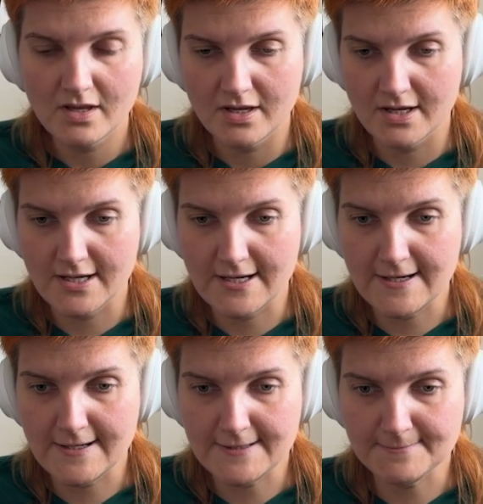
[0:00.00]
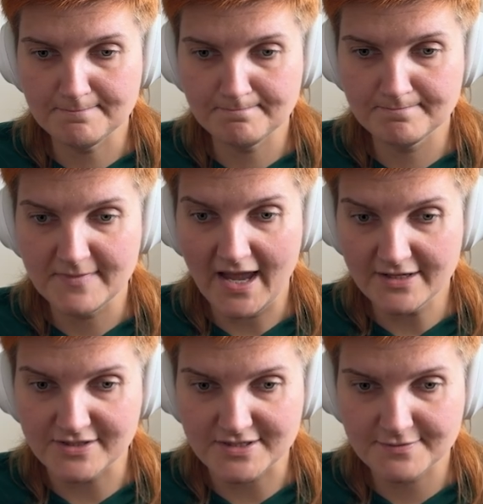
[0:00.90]
um,
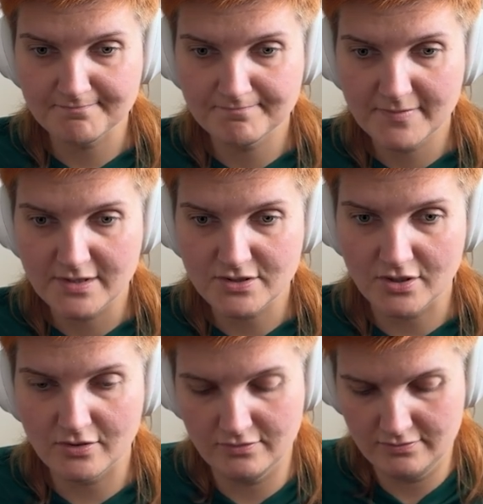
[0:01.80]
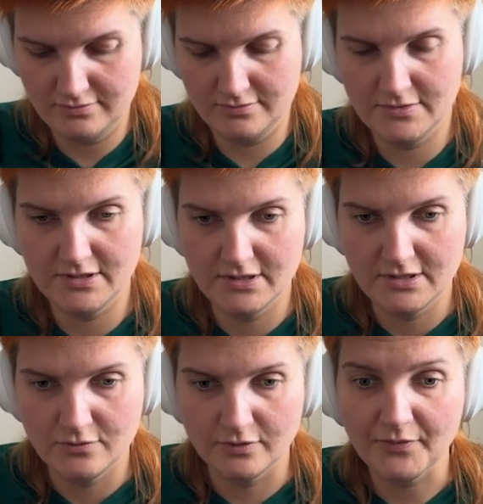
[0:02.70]
address. So
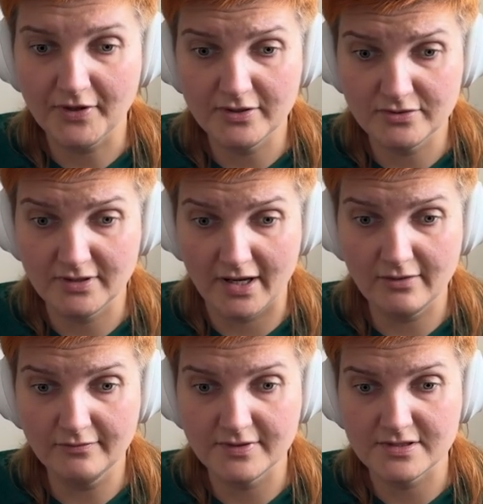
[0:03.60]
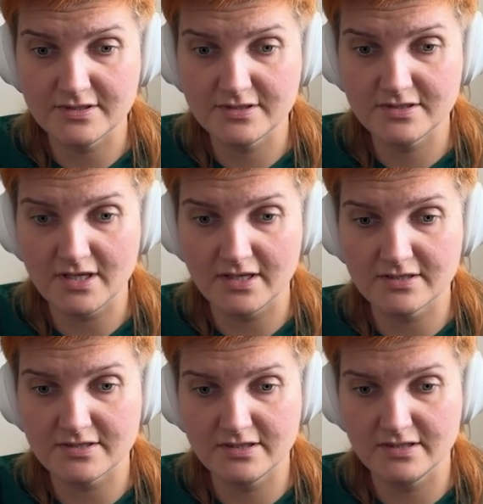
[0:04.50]
what we're going to do now is
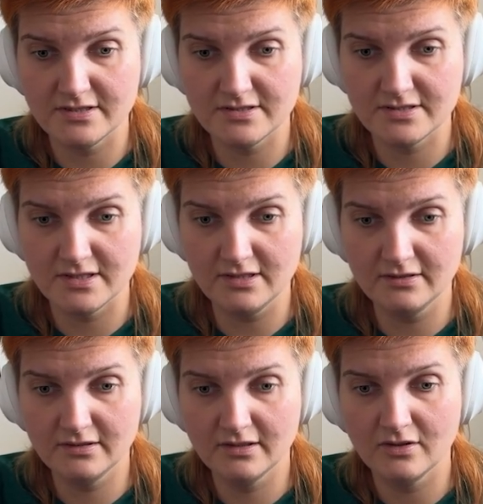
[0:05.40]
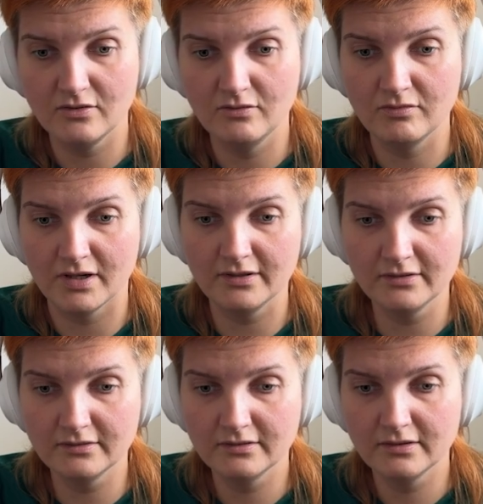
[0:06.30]
jstz
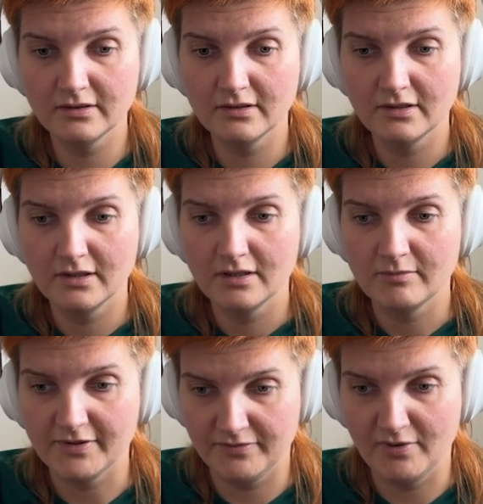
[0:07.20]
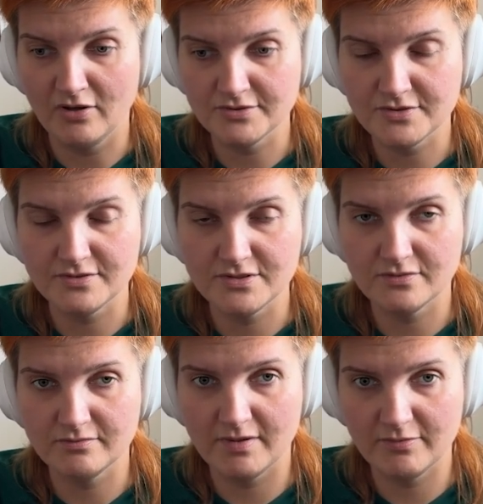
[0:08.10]
run, but you also need
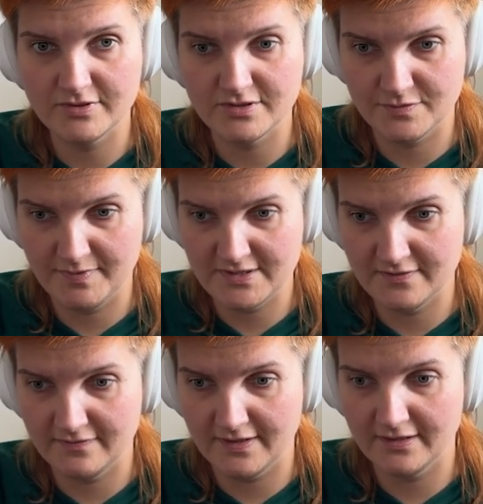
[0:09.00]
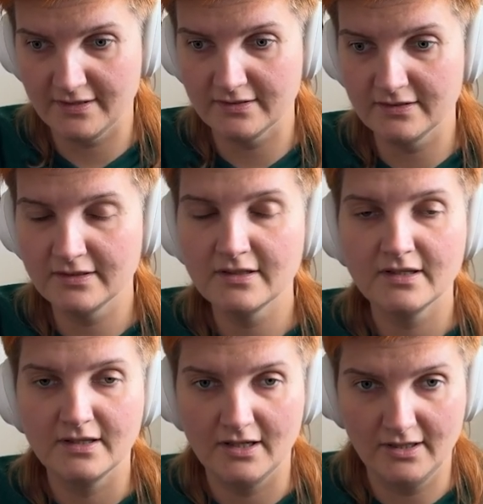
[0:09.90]
to remember to specify the
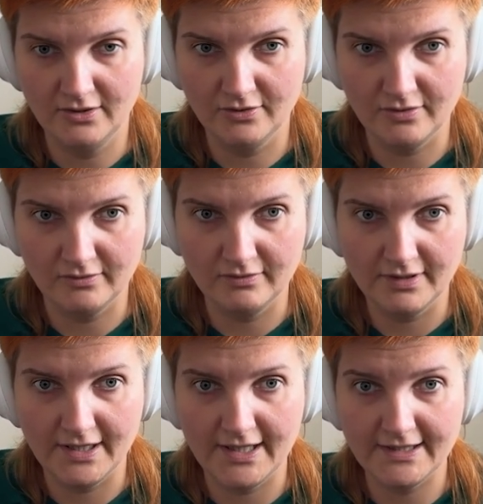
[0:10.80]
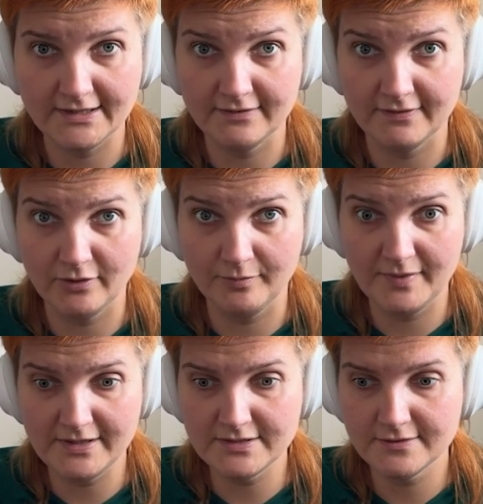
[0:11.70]
local uh,
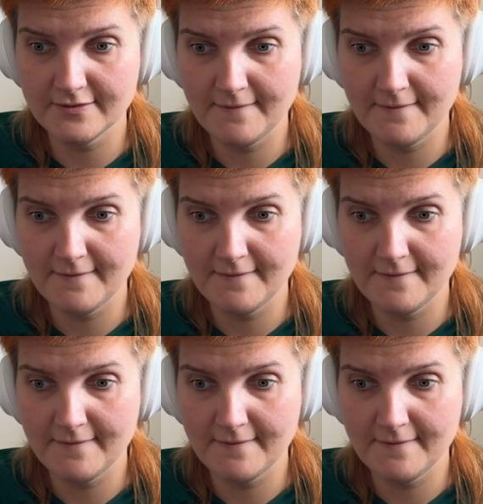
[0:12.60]
development.